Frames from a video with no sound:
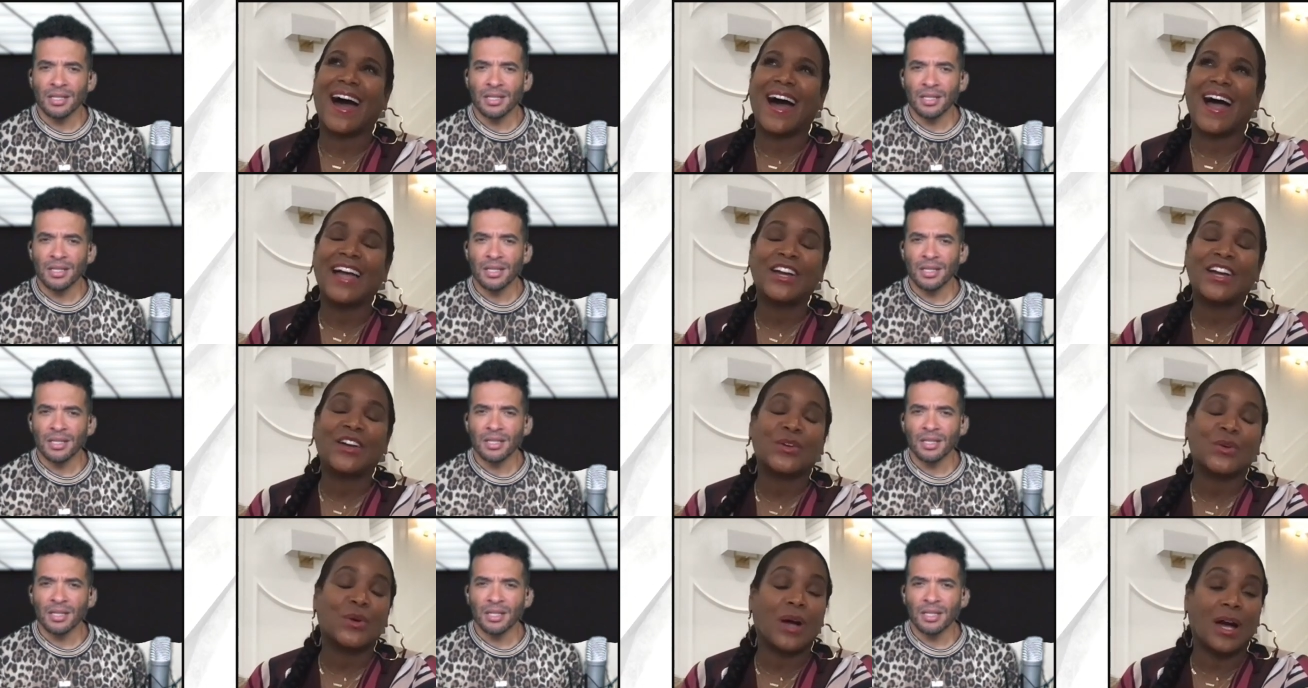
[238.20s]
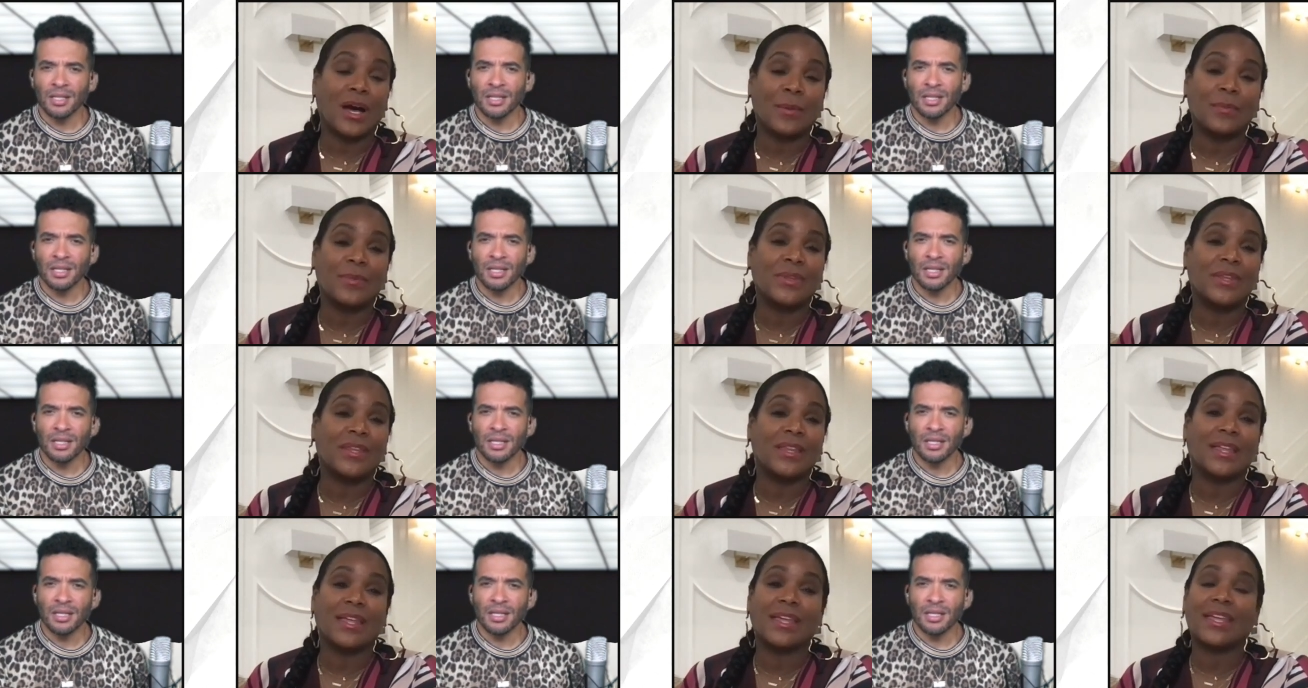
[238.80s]
Speaker 1: I grew up
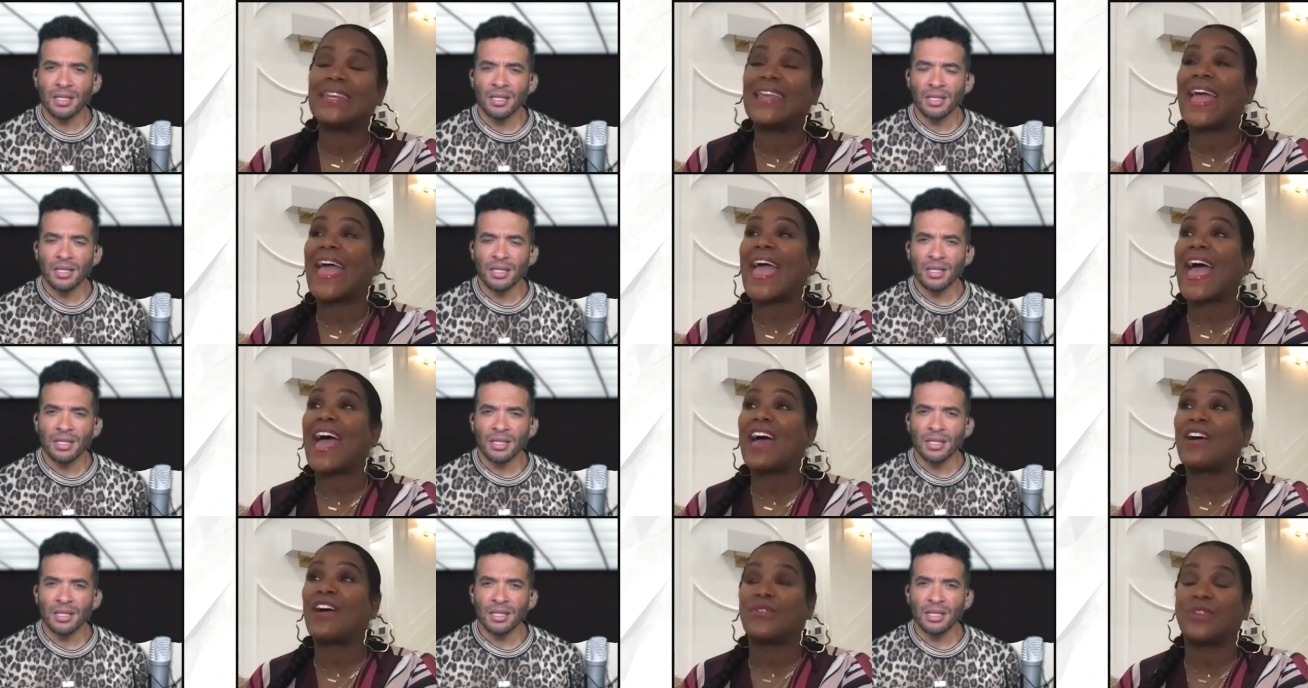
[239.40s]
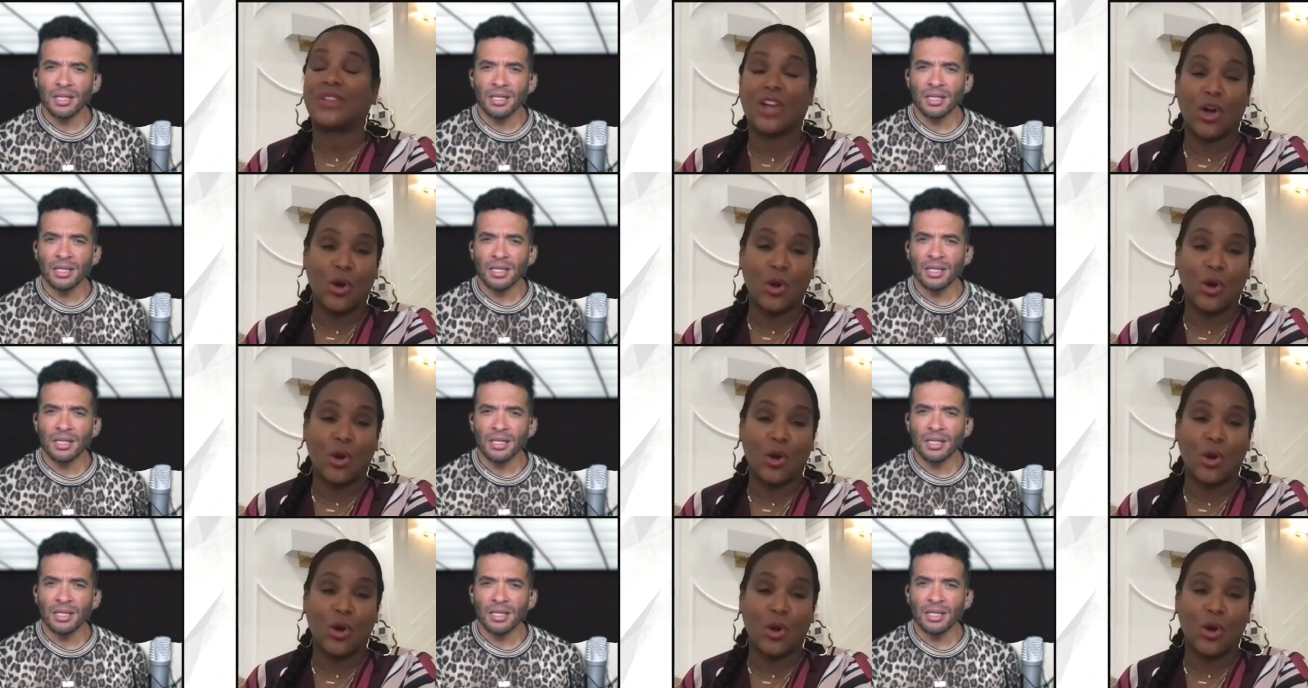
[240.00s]
an avid